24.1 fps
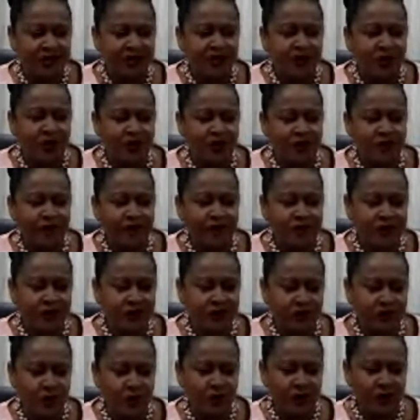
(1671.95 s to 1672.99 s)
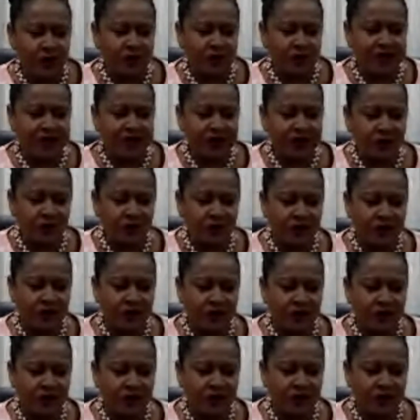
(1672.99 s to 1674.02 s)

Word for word: not to focus only on St. Lucia.